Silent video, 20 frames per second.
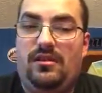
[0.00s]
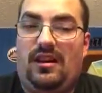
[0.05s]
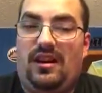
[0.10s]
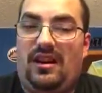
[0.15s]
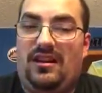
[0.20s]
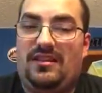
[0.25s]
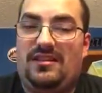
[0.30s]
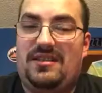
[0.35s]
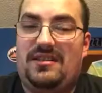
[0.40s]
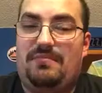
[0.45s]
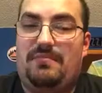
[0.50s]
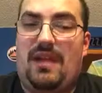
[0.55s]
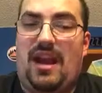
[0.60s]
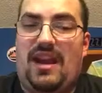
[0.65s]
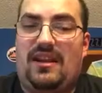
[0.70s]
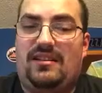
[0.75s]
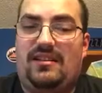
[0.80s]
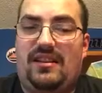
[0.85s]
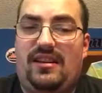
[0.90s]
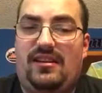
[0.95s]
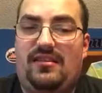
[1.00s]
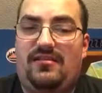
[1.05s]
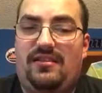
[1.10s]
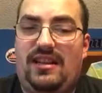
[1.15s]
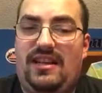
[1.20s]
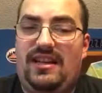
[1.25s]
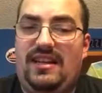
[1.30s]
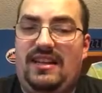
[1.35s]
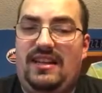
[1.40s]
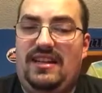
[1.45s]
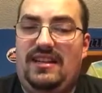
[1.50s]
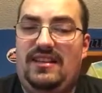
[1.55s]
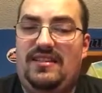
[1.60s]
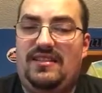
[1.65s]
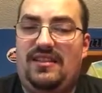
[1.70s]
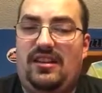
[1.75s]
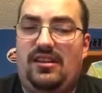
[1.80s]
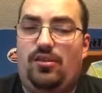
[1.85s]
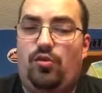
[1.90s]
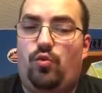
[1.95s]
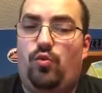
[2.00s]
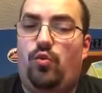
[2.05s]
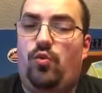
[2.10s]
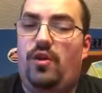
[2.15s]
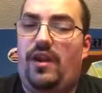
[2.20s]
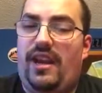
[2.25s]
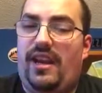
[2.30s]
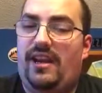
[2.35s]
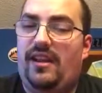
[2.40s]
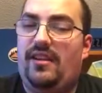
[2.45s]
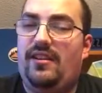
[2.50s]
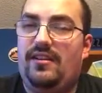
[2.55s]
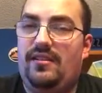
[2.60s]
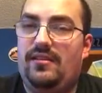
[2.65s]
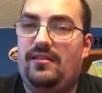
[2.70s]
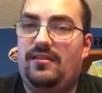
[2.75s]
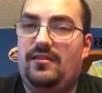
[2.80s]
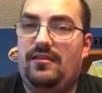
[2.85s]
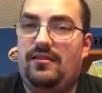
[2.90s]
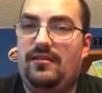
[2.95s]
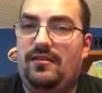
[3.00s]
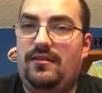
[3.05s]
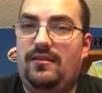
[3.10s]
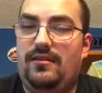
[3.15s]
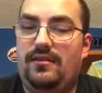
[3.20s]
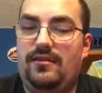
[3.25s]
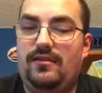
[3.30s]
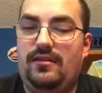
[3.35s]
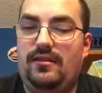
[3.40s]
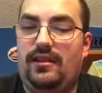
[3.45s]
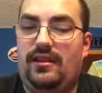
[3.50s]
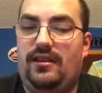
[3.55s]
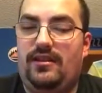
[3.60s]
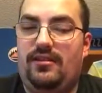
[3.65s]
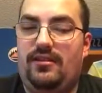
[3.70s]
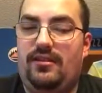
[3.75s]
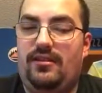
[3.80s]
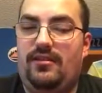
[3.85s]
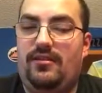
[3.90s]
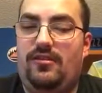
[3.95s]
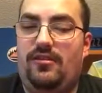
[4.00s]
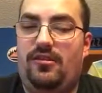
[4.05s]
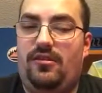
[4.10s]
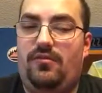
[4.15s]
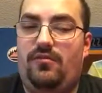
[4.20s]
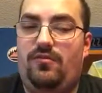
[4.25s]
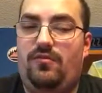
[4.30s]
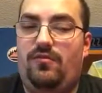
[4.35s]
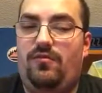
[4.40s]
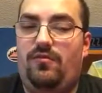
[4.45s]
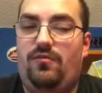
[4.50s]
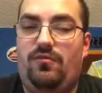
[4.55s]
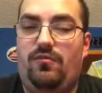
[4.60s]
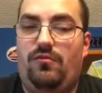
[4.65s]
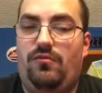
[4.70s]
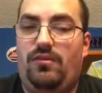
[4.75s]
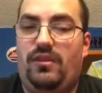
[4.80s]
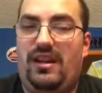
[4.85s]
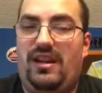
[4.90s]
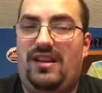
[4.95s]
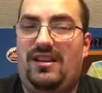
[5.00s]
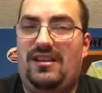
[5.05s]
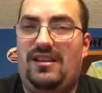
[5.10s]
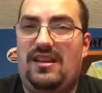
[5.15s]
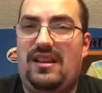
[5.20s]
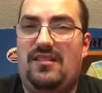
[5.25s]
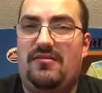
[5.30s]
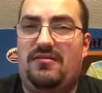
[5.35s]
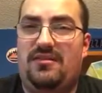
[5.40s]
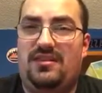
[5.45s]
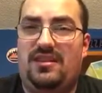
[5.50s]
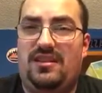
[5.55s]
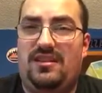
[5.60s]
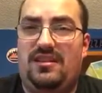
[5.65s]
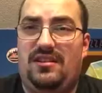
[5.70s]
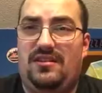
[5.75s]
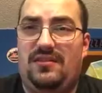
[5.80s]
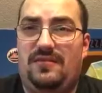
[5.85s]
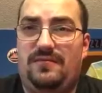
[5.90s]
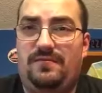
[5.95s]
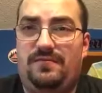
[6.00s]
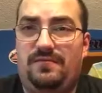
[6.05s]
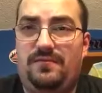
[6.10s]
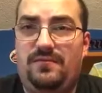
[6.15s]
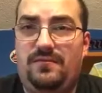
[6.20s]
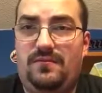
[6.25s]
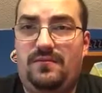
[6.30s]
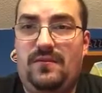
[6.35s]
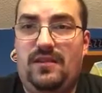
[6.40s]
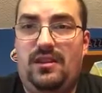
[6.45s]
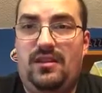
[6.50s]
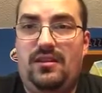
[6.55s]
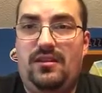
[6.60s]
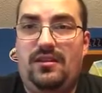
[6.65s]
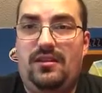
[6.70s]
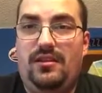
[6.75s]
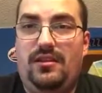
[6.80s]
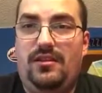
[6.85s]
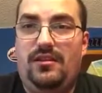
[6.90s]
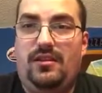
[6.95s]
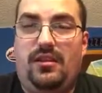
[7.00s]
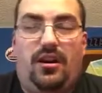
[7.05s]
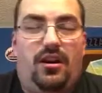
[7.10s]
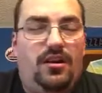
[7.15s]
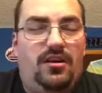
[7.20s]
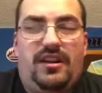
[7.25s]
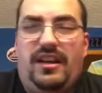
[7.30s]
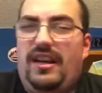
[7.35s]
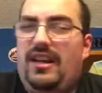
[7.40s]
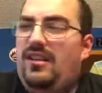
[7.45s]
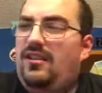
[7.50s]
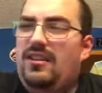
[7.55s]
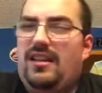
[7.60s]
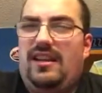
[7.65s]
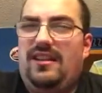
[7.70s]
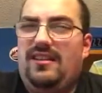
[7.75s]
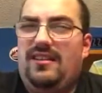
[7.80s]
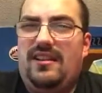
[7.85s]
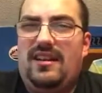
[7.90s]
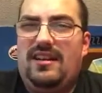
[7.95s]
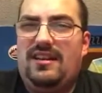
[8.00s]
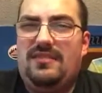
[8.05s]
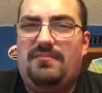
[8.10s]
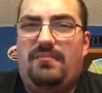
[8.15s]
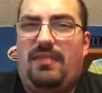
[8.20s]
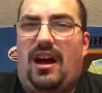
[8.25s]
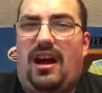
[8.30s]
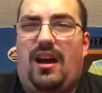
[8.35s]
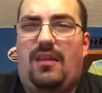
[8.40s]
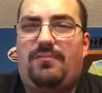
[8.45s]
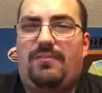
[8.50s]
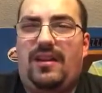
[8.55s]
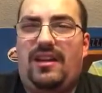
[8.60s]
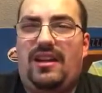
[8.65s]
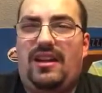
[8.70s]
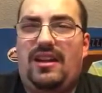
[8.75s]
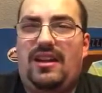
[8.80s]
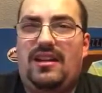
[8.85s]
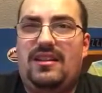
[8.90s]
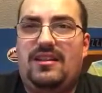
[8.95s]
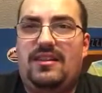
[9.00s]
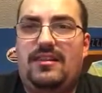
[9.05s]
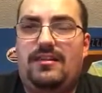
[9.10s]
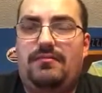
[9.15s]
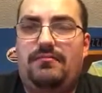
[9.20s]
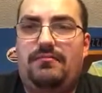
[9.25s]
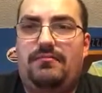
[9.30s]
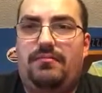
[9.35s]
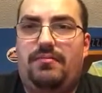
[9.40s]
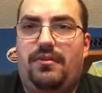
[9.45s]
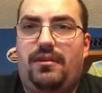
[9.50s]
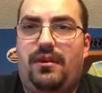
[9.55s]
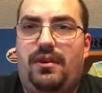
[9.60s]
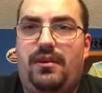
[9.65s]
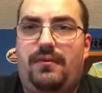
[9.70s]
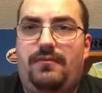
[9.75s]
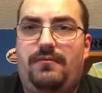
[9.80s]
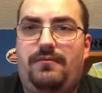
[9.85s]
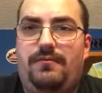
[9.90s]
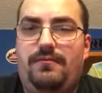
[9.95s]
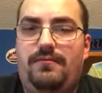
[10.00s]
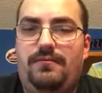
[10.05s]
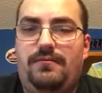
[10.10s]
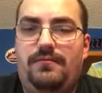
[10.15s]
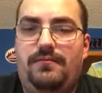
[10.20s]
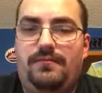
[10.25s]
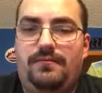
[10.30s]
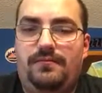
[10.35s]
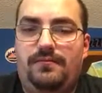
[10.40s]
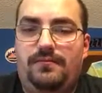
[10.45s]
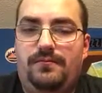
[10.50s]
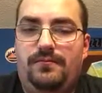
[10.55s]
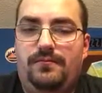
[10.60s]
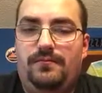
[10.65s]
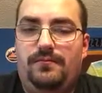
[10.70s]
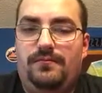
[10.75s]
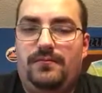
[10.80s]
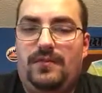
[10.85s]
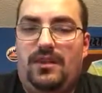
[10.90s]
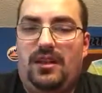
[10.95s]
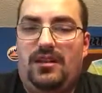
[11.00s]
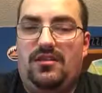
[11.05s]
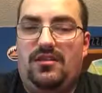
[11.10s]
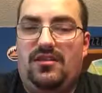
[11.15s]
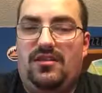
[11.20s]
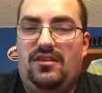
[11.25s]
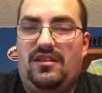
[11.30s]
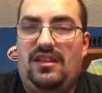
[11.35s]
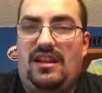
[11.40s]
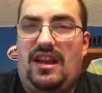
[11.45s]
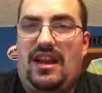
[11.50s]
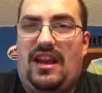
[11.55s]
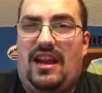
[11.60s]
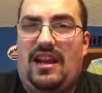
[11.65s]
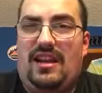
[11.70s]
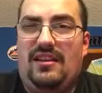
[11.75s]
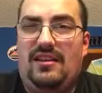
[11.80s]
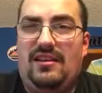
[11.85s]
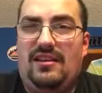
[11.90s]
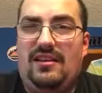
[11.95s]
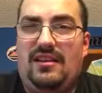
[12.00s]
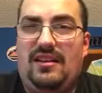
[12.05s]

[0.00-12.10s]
on SmackDown. He needs a win. Like a good win. That wasn't... RKO got a nice pop, I guess. But other than that,